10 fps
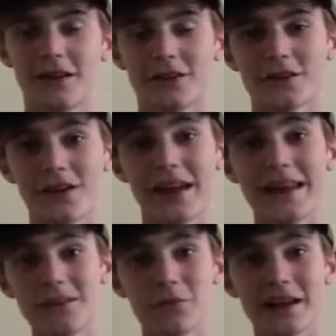So
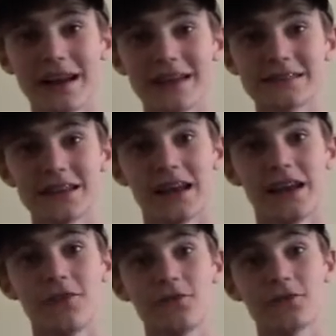anyway guys,
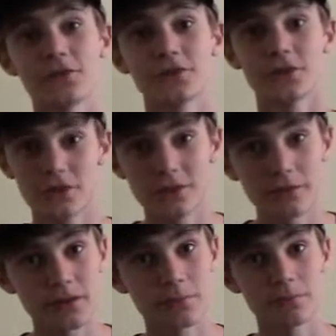if you're new
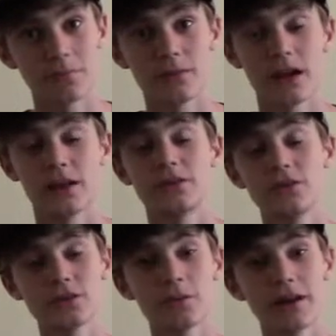
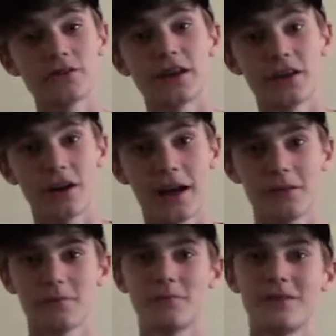to my channel,
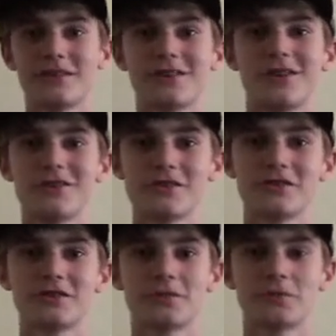I encourage
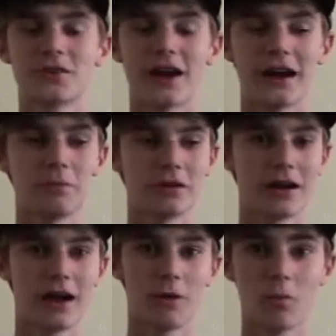you to subscribe.
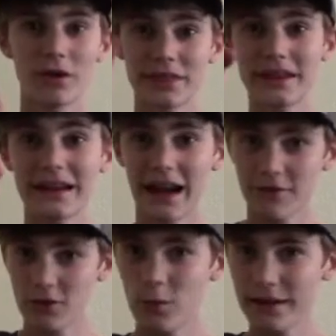One thing, I
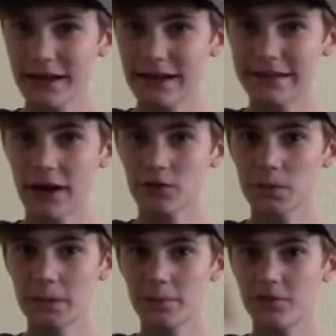have a quick
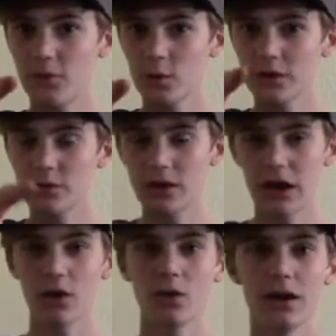announcement before you
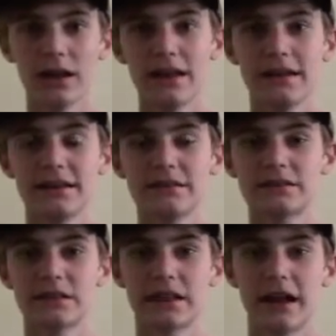go,
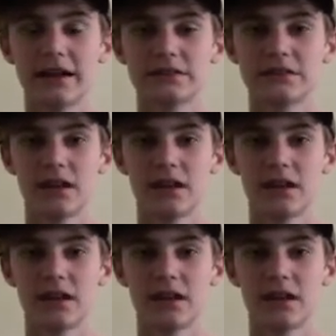is that